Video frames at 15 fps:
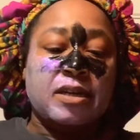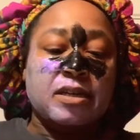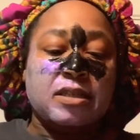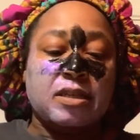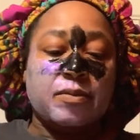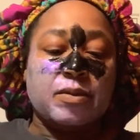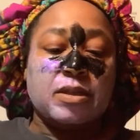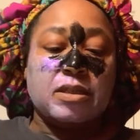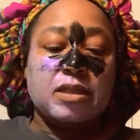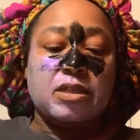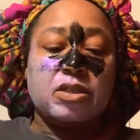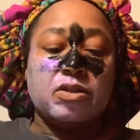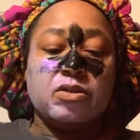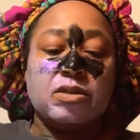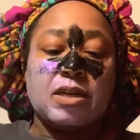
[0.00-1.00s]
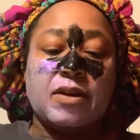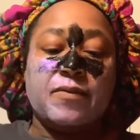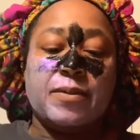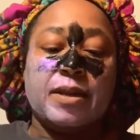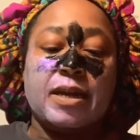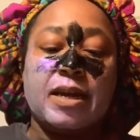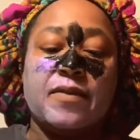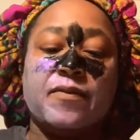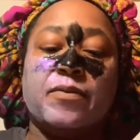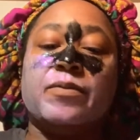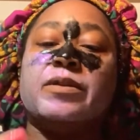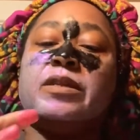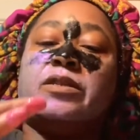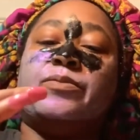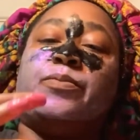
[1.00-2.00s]
some of these issues i've been having
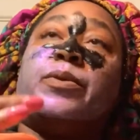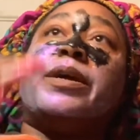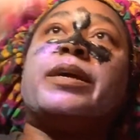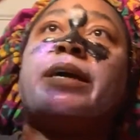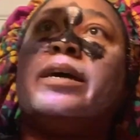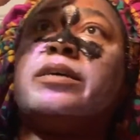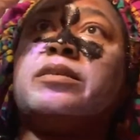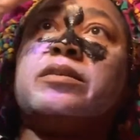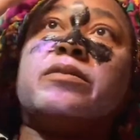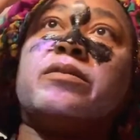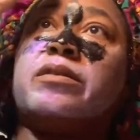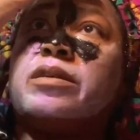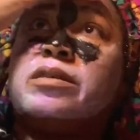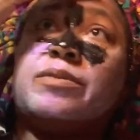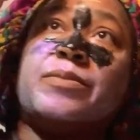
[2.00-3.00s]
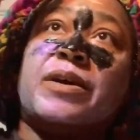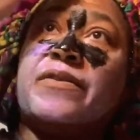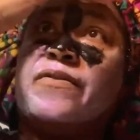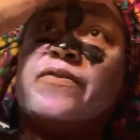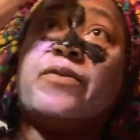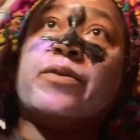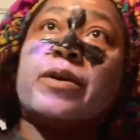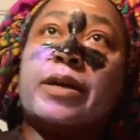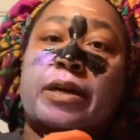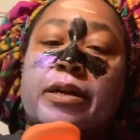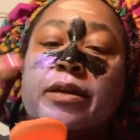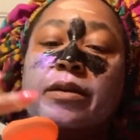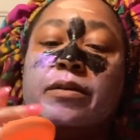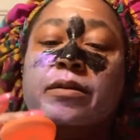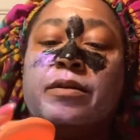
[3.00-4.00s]
with these breakouts across my
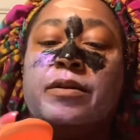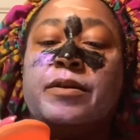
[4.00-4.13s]
forehead